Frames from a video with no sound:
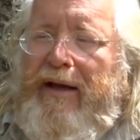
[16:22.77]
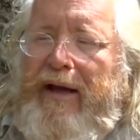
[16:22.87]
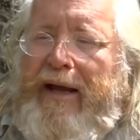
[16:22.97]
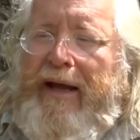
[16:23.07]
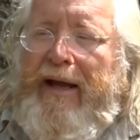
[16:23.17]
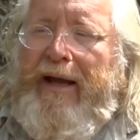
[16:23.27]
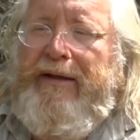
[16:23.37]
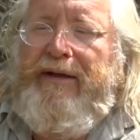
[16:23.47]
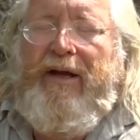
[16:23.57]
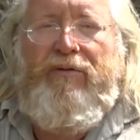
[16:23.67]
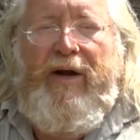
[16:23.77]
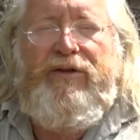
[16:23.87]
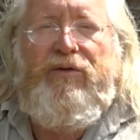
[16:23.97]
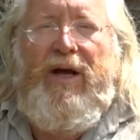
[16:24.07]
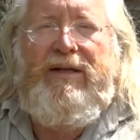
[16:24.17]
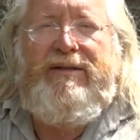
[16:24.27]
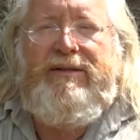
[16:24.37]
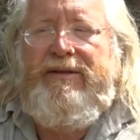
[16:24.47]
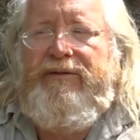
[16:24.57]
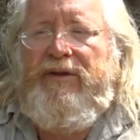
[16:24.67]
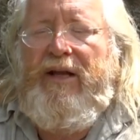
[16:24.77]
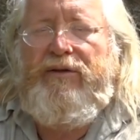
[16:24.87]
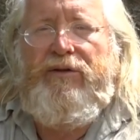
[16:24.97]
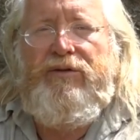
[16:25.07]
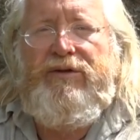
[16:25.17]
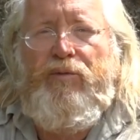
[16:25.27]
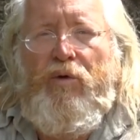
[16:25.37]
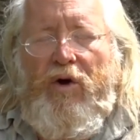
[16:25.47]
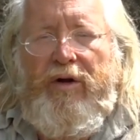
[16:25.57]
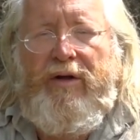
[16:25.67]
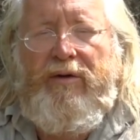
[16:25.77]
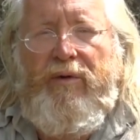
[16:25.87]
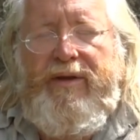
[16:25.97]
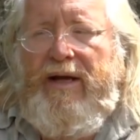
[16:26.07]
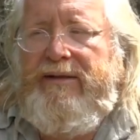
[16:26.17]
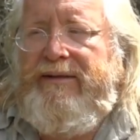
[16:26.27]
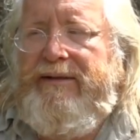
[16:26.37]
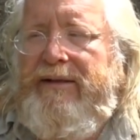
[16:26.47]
And yeah, write to us if you'd like to do some work with us,